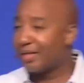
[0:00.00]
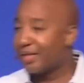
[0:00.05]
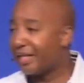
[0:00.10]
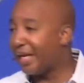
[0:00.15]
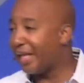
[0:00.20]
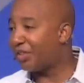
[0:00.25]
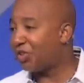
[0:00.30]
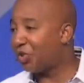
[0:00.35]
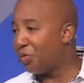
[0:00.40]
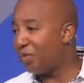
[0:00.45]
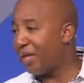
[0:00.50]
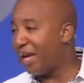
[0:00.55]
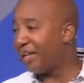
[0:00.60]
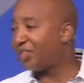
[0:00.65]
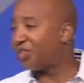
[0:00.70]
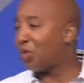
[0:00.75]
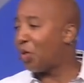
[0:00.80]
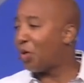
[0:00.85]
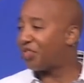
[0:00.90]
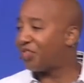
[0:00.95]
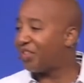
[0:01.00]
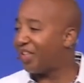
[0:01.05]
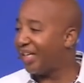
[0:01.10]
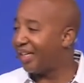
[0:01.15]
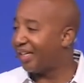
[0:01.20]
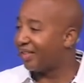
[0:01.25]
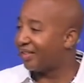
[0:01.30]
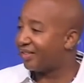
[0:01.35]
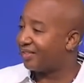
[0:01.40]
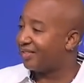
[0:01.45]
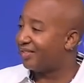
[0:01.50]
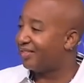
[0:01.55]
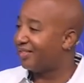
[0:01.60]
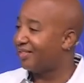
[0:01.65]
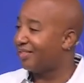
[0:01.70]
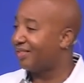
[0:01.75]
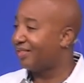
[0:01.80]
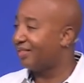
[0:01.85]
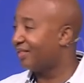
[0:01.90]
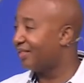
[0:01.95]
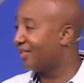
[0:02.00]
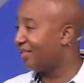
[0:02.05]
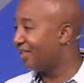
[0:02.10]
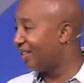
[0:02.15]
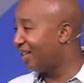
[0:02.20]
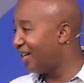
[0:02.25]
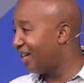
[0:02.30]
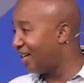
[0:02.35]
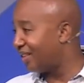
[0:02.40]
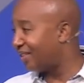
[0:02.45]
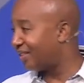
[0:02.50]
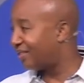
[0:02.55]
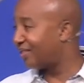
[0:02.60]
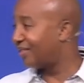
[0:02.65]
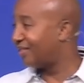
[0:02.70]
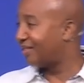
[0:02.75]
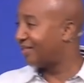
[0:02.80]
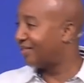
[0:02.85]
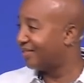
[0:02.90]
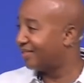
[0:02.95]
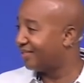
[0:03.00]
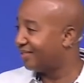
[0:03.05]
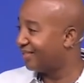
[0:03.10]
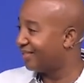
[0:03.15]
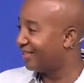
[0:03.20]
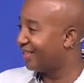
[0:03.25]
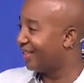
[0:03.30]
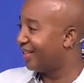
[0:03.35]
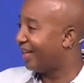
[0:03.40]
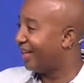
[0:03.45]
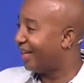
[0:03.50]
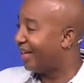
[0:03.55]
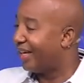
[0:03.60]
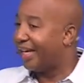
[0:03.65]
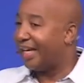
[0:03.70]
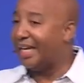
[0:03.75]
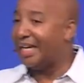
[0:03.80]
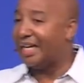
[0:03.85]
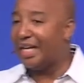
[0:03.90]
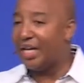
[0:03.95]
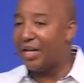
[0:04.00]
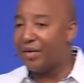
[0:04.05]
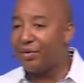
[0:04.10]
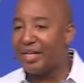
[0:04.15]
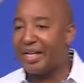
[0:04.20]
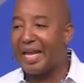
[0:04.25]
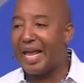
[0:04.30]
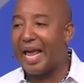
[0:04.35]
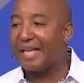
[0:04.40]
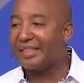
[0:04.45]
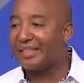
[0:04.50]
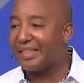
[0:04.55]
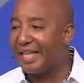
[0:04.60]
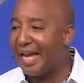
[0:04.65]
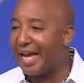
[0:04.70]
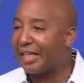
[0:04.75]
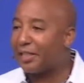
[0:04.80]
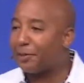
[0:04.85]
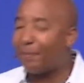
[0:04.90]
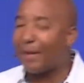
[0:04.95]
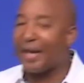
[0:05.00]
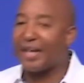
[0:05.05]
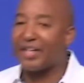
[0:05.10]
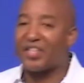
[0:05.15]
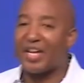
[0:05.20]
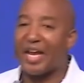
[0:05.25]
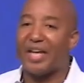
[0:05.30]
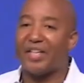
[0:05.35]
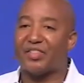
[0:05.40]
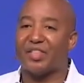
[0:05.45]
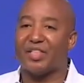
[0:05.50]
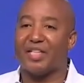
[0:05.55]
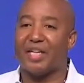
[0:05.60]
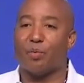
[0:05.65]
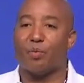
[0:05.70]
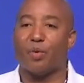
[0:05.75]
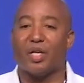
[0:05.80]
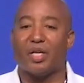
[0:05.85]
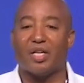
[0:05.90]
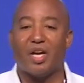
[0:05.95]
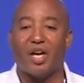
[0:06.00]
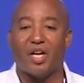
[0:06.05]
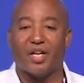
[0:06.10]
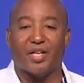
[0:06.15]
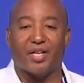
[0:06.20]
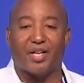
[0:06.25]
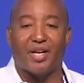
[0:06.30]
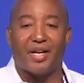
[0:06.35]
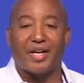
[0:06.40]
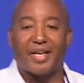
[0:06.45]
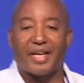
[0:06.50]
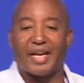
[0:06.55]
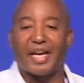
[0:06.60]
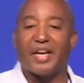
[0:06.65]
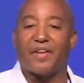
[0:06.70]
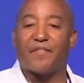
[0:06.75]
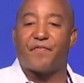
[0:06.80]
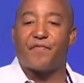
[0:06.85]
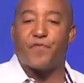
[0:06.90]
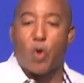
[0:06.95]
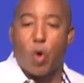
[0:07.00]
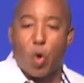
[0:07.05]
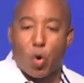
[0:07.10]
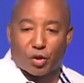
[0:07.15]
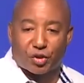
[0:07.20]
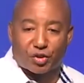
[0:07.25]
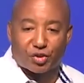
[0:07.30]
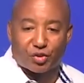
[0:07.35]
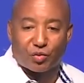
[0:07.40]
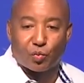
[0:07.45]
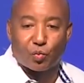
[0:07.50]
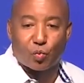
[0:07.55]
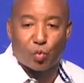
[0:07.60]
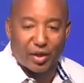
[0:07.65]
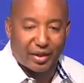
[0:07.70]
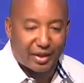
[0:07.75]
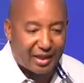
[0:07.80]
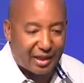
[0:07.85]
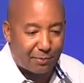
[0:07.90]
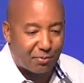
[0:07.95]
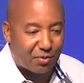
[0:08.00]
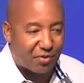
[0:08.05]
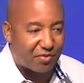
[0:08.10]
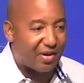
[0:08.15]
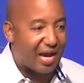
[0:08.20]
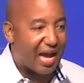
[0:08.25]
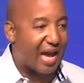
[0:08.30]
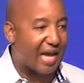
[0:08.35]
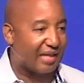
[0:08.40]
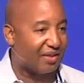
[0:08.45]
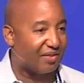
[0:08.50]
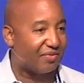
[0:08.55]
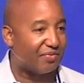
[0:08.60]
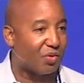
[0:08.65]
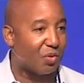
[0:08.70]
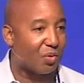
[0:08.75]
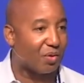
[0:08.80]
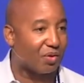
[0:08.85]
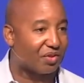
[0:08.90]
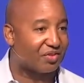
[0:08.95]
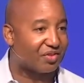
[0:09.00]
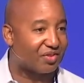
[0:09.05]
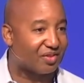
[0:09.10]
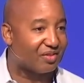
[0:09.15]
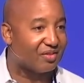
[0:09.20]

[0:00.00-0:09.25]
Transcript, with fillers: Guess who that source is? Us. He literally has an expectation that we're going to enforce what he provided for us.